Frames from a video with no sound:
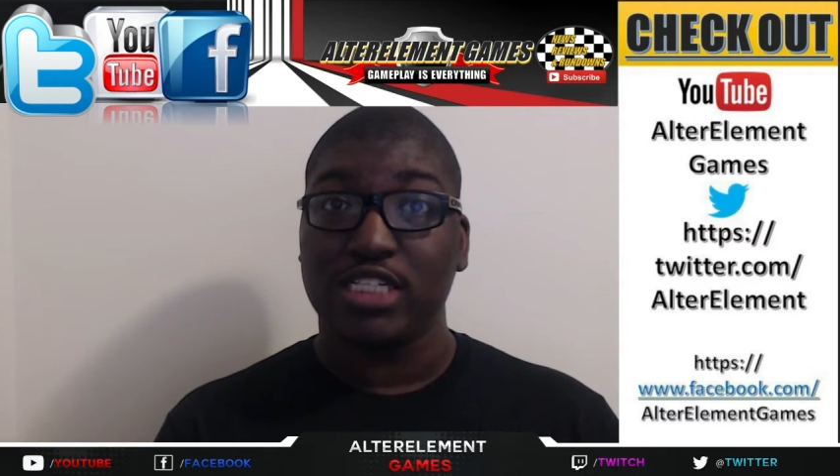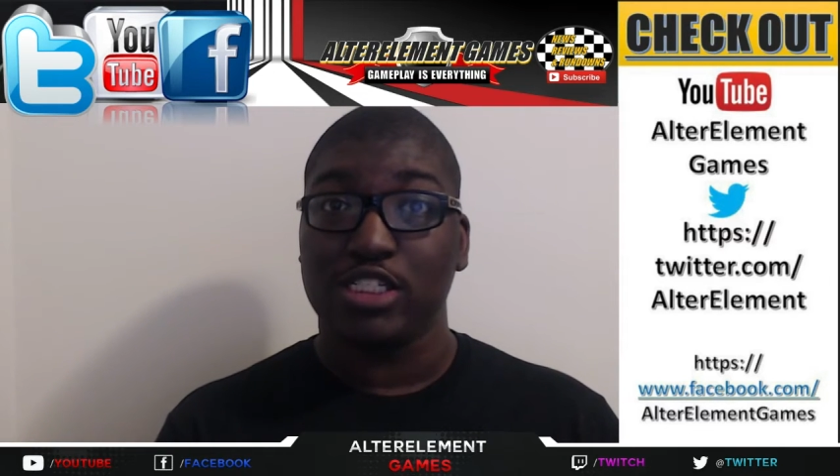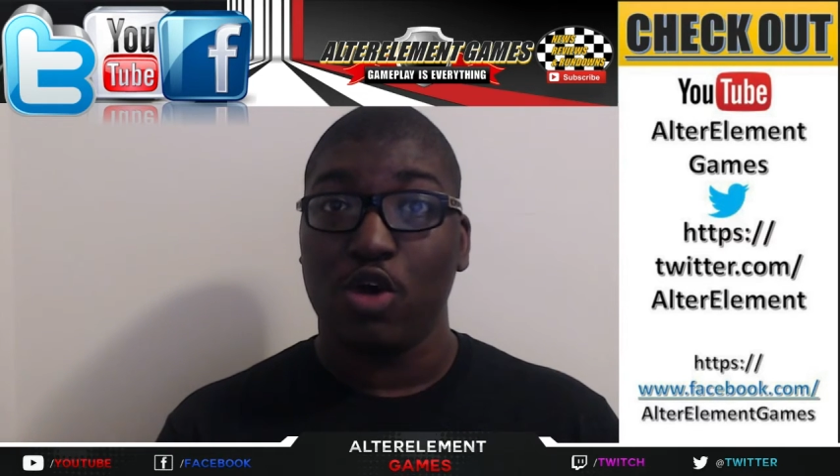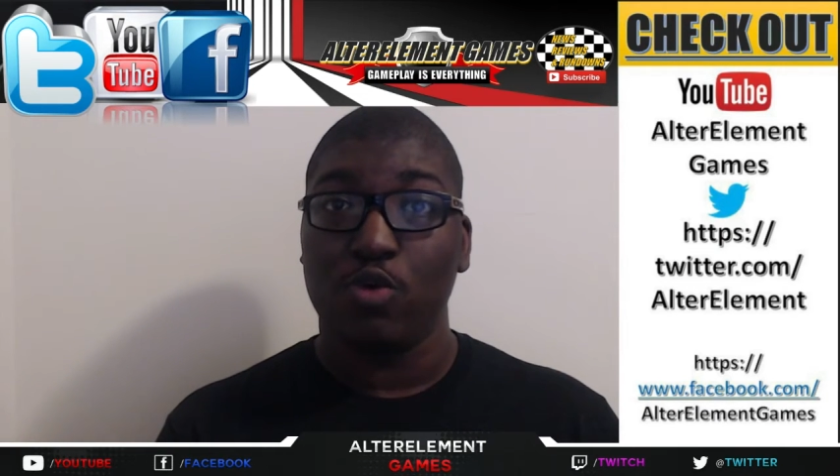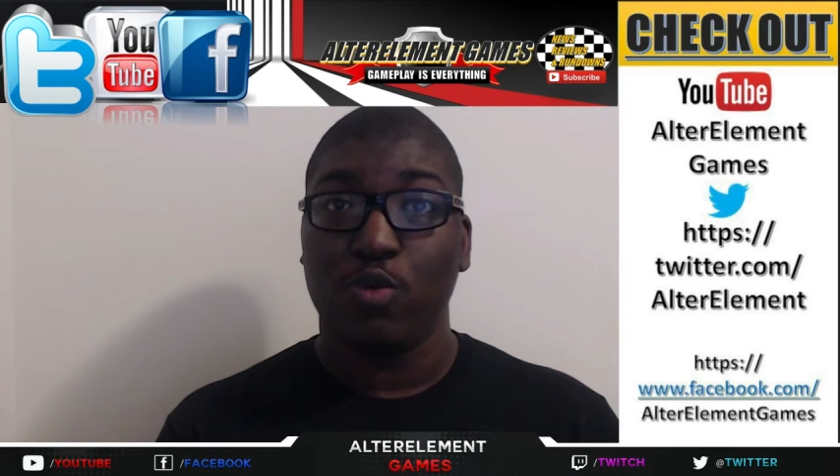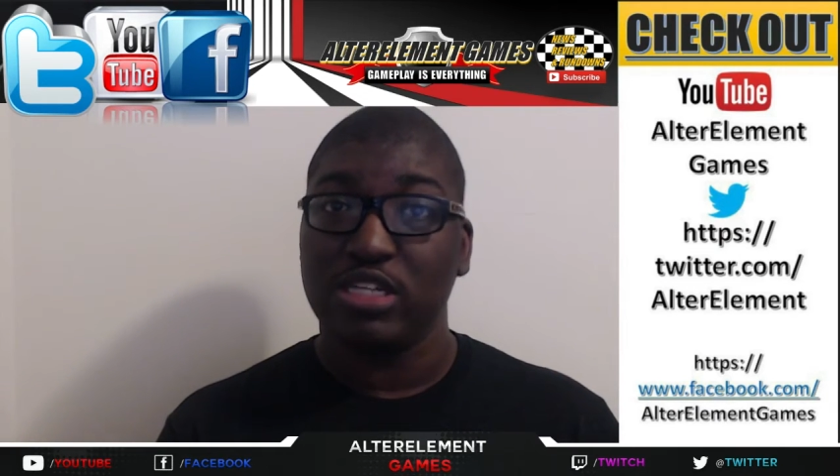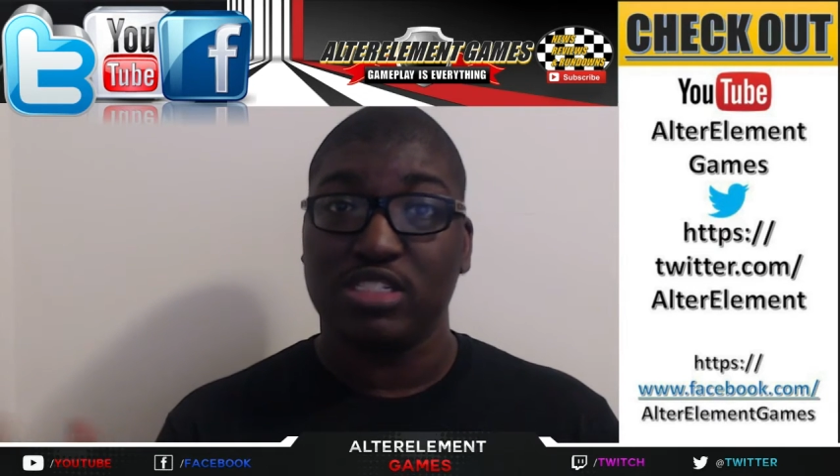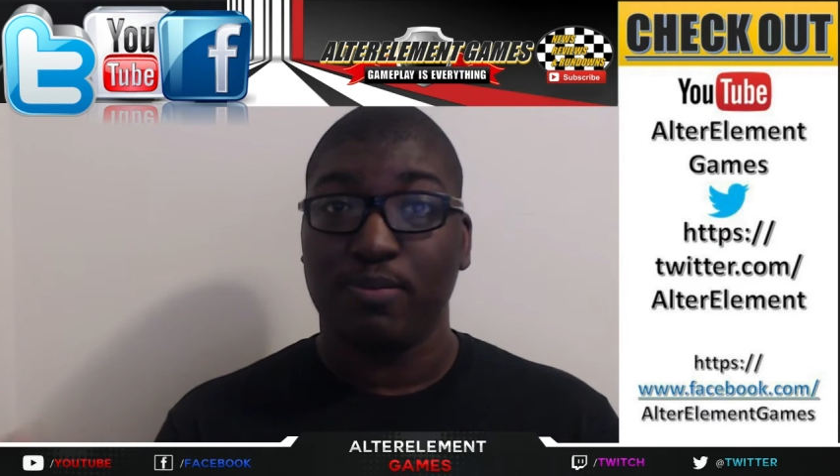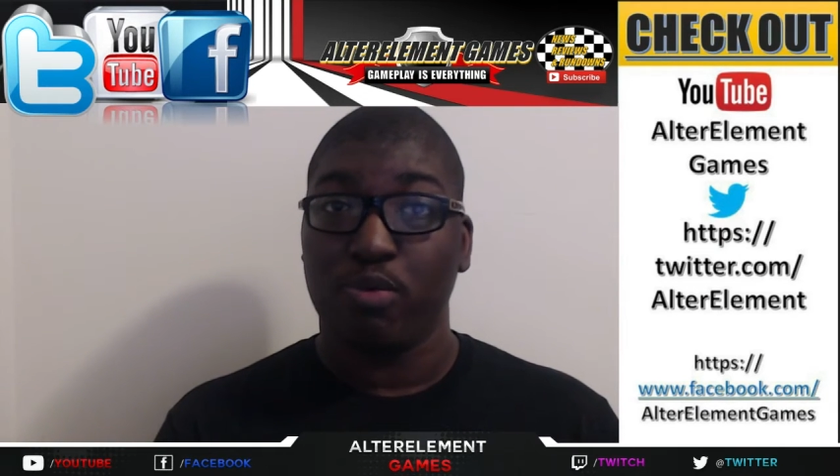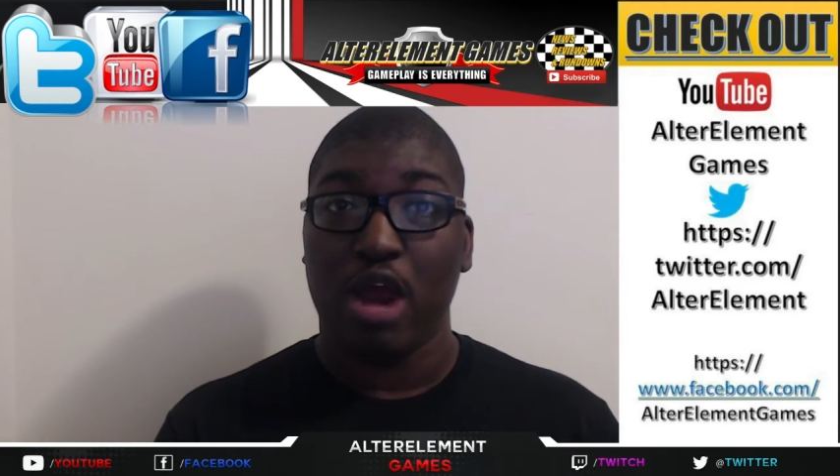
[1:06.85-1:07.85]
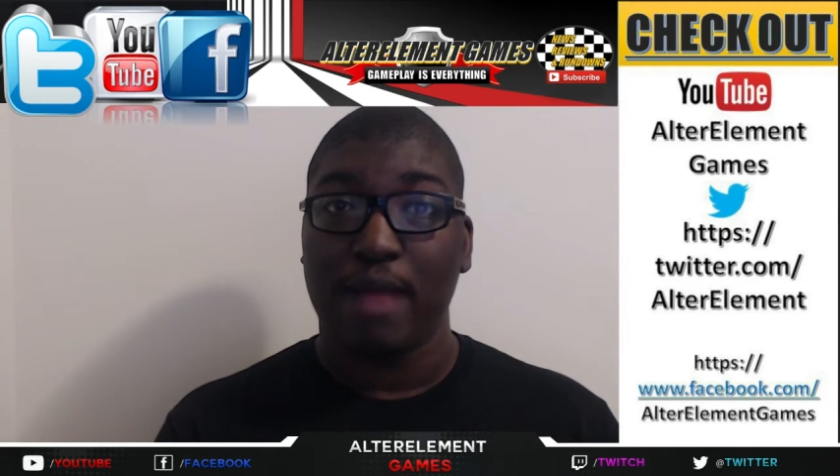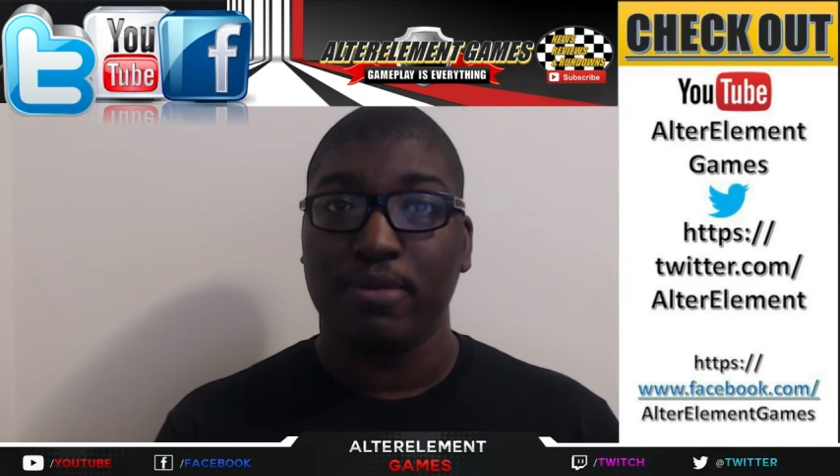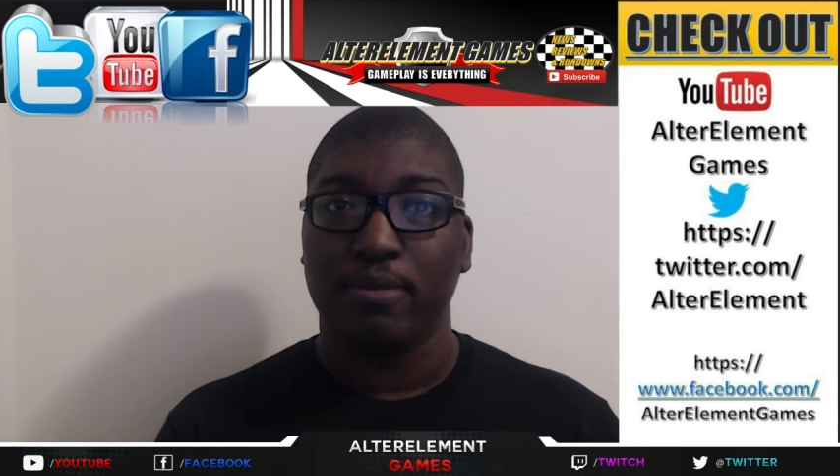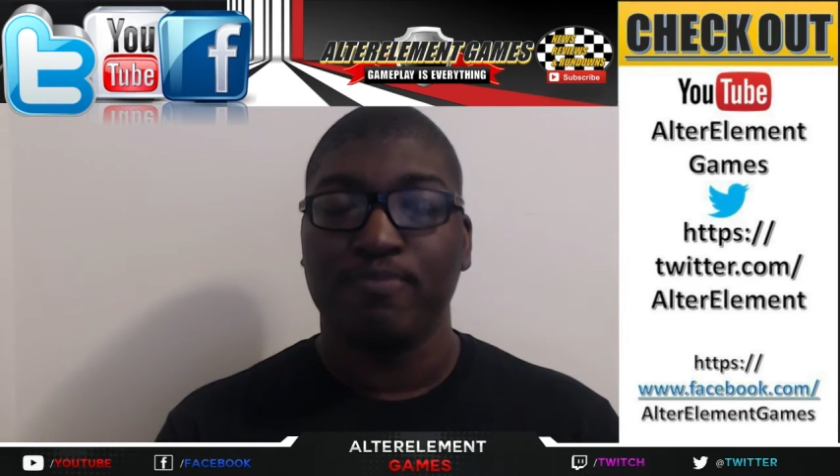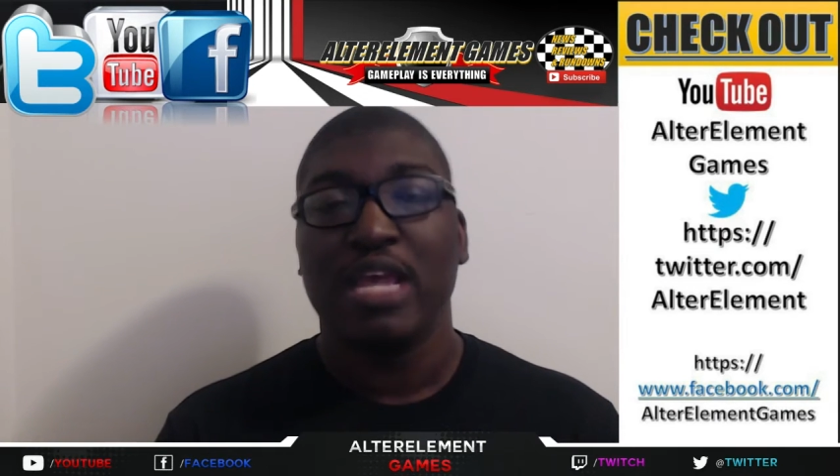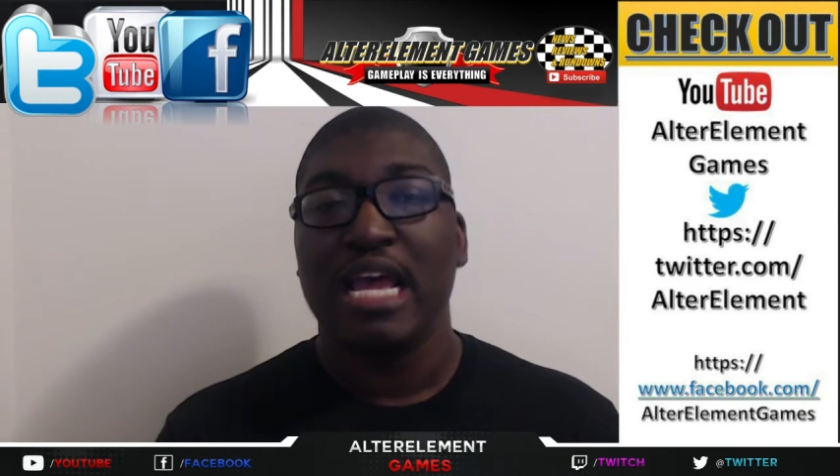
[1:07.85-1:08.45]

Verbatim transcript: so what's the problem?